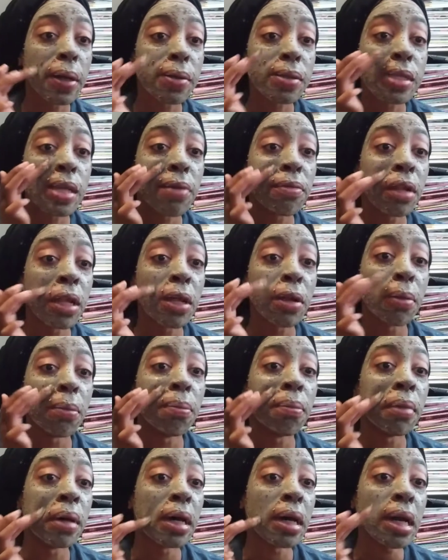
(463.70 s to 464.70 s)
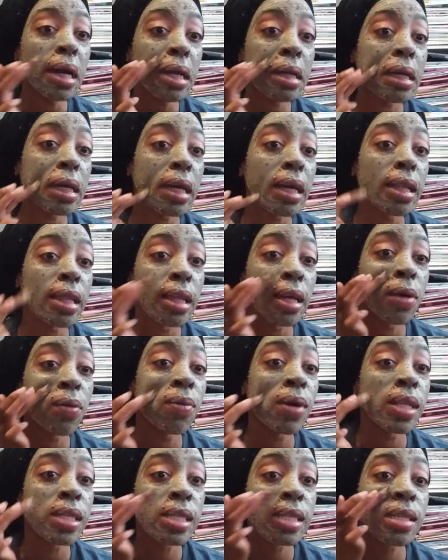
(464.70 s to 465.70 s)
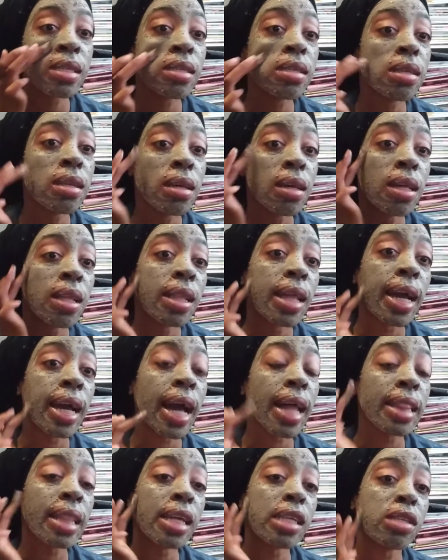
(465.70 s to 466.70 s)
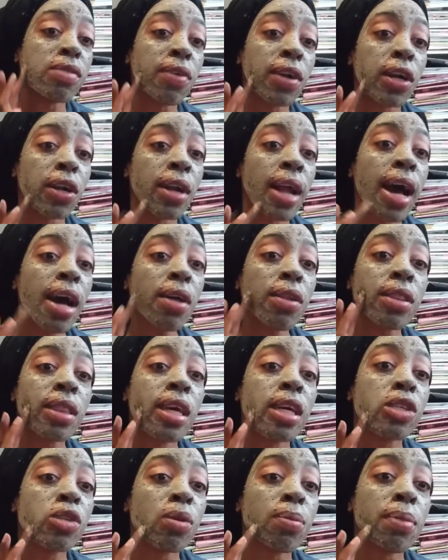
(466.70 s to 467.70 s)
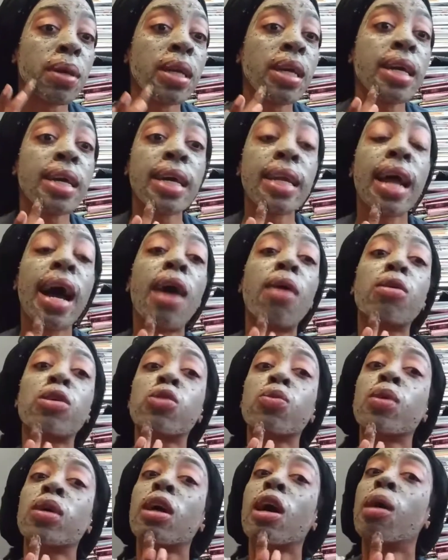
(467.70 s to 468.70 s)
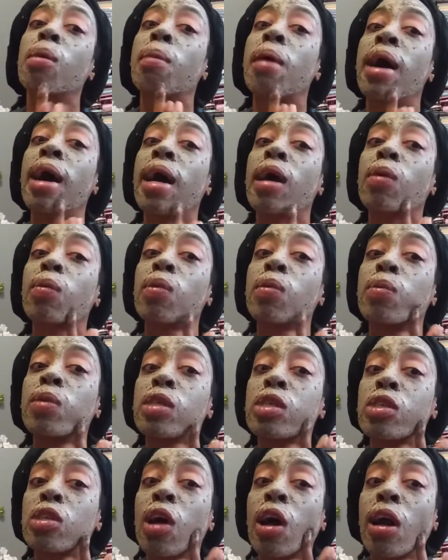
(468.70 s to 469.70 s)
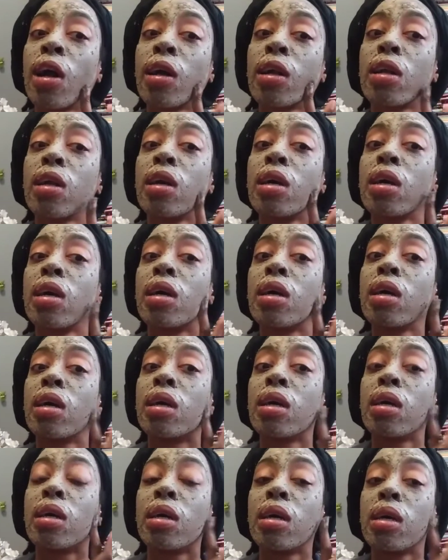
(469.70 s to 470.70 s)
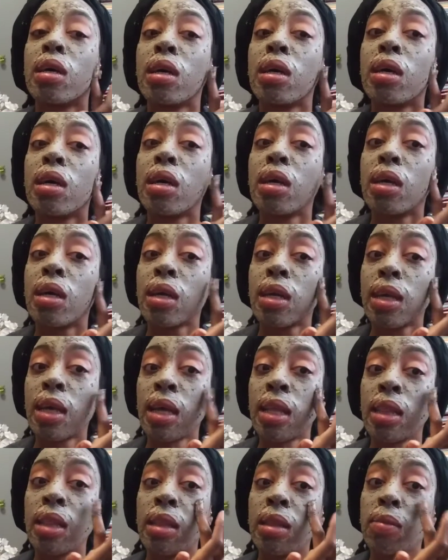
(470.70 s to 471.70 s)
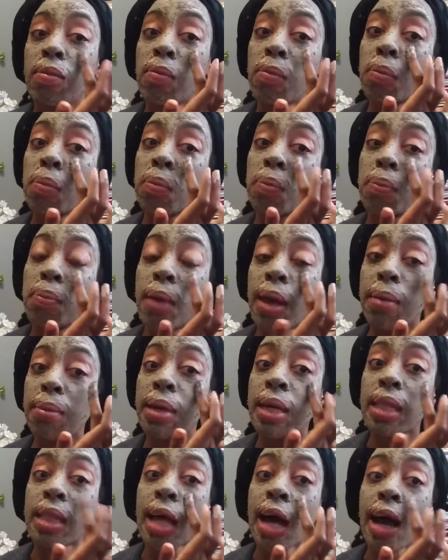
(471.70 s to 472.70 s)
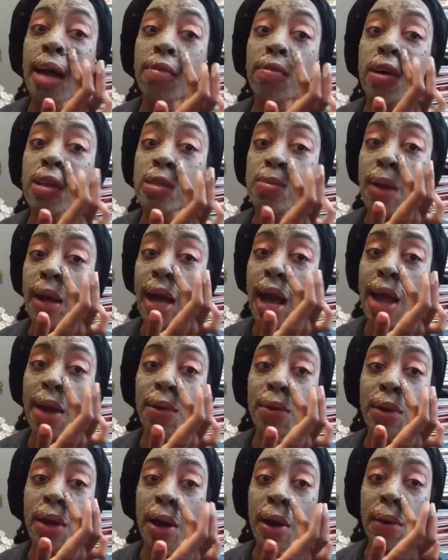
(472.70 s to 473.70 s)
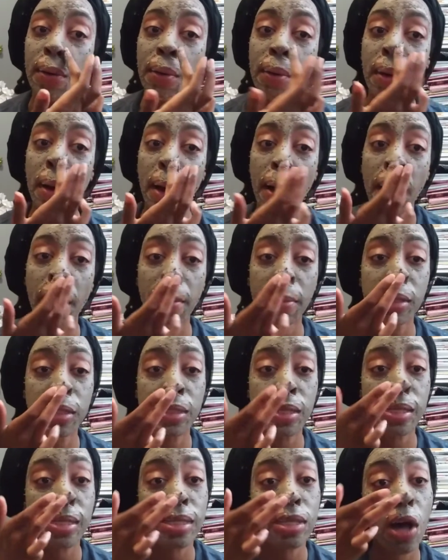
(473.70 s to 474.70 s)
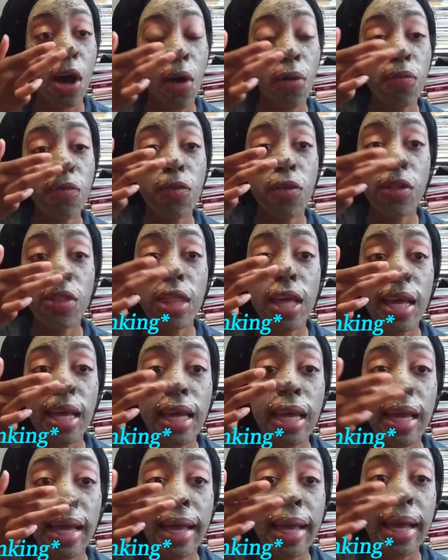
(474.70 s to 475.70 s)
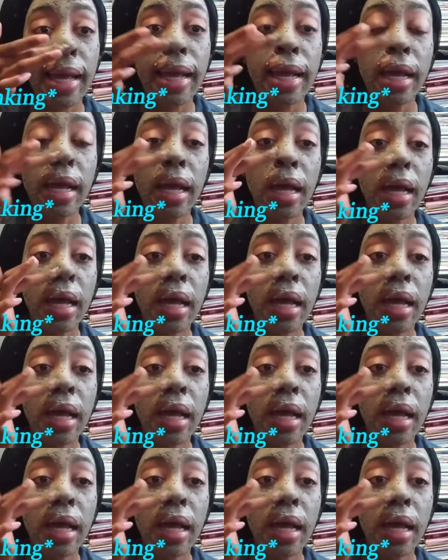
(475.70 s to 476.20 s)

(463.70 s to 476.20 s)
save a little money. And then once they got things figured out, things would be good. Hours would go back. We would start maybe get the iPhones back. I don't know. I was just hopeful thinking.